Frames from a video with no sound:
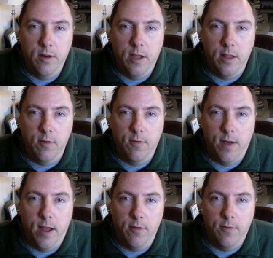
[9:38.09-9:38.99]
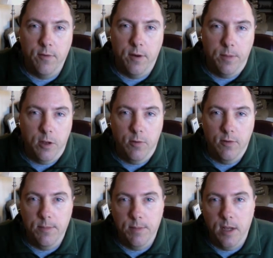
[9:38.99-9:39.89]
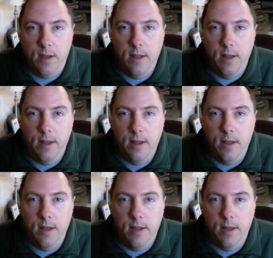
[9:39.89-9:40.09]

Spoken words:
get those files from you to me.